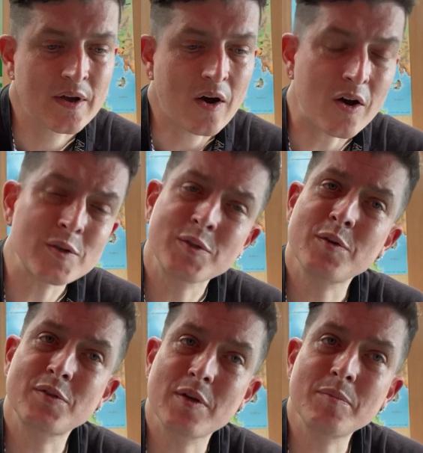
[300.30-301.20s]

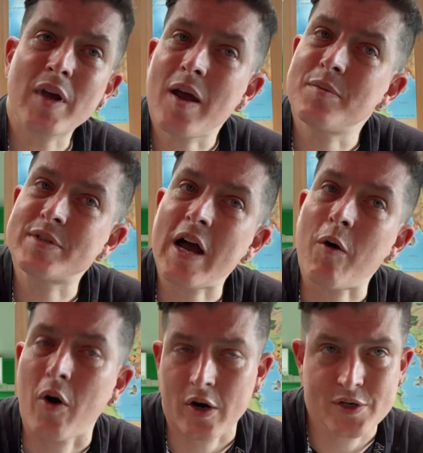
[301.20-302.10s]
also sometimes
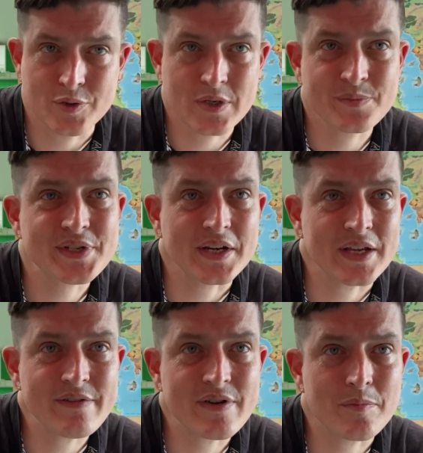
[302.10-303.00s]
how our dreams can
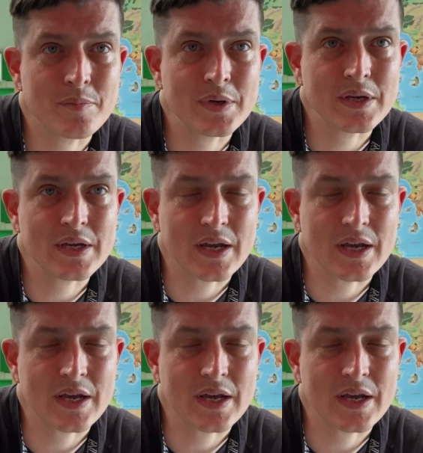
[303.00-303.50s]
even be